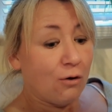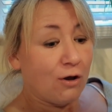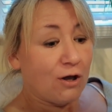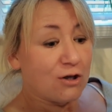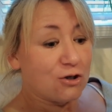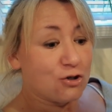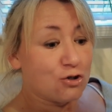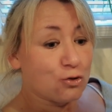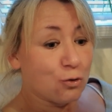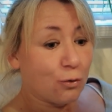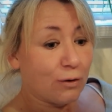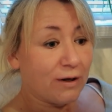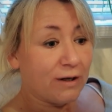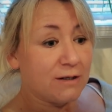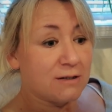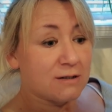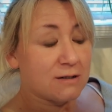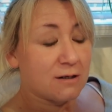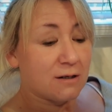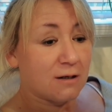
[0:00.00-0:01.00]

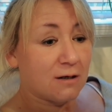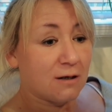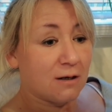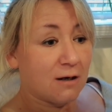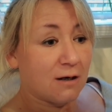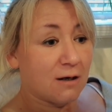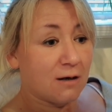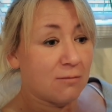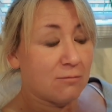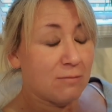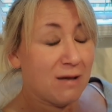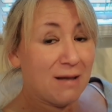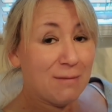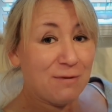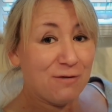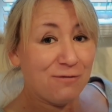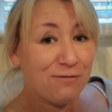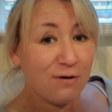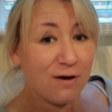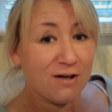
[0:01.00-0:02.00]
enjoyed.
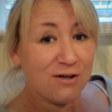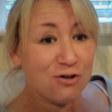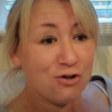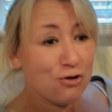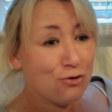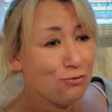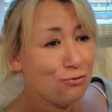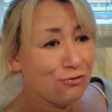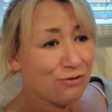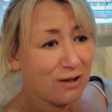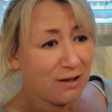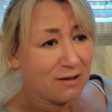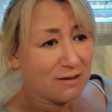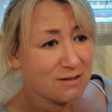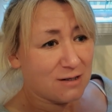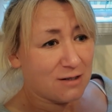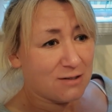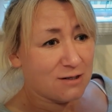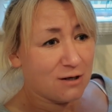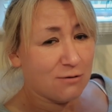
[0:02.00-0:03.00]
Maybe find new
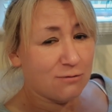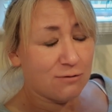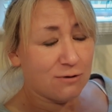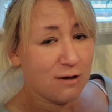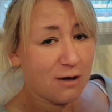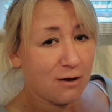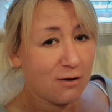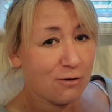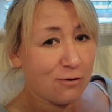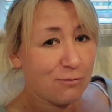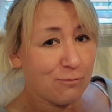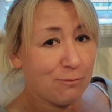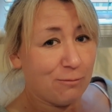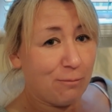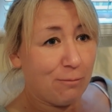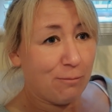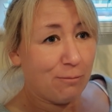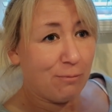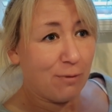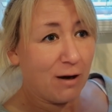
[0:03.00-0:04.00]
things, I don't know,
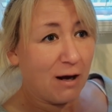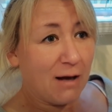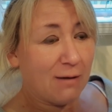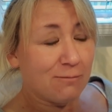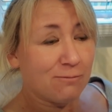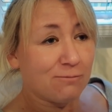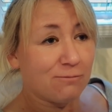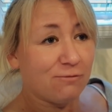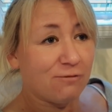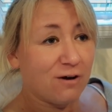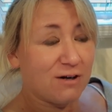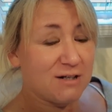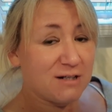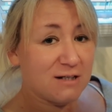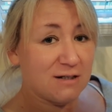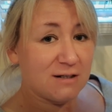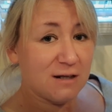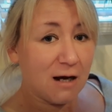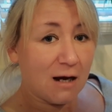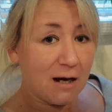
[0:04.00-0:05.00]
but I'm
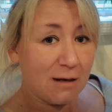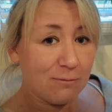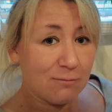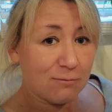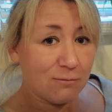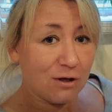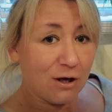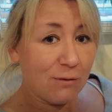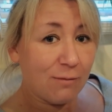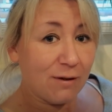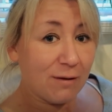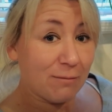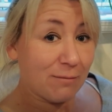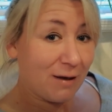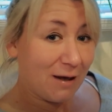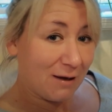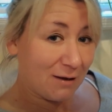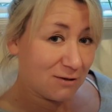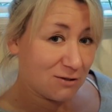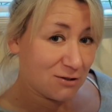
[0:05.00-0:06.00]
finding that I'm going
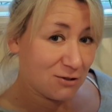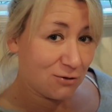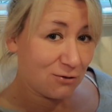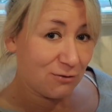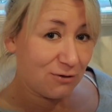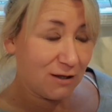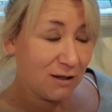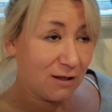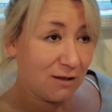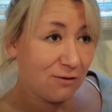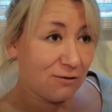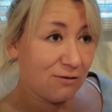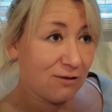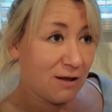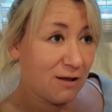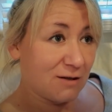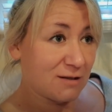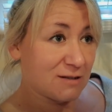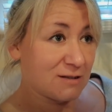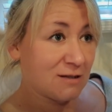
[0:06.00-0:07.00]
back to the
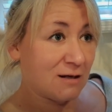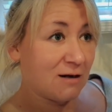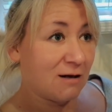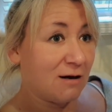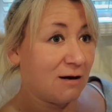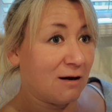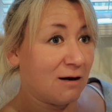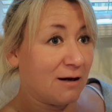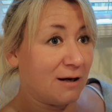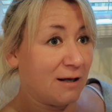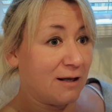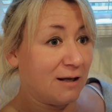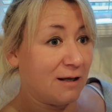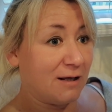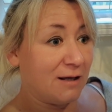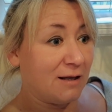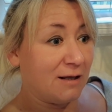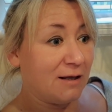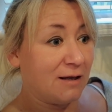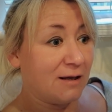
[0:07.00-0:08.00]
things that
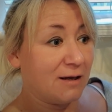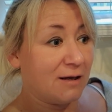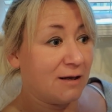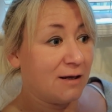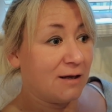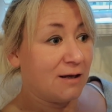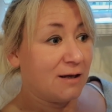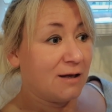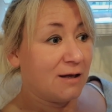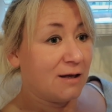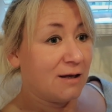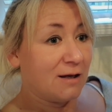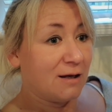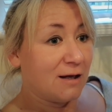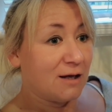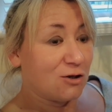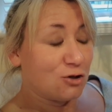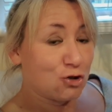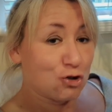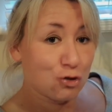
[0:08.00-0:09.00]
I
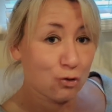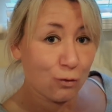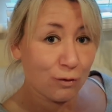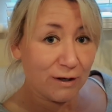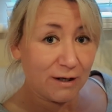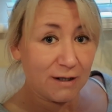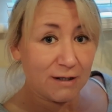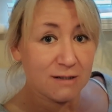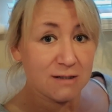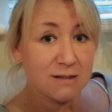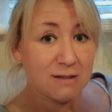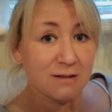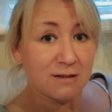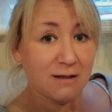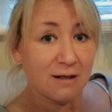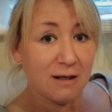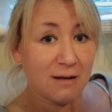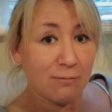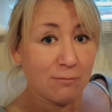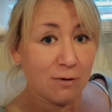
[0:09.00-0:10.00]
enjoyed
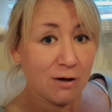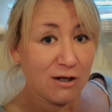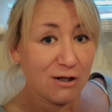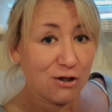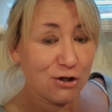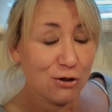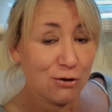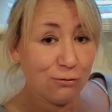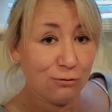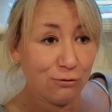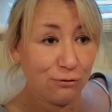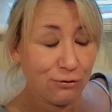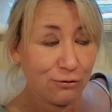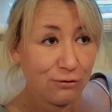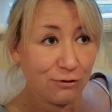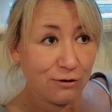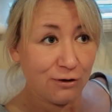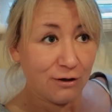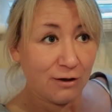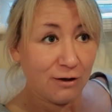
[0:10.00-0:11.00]
in my youth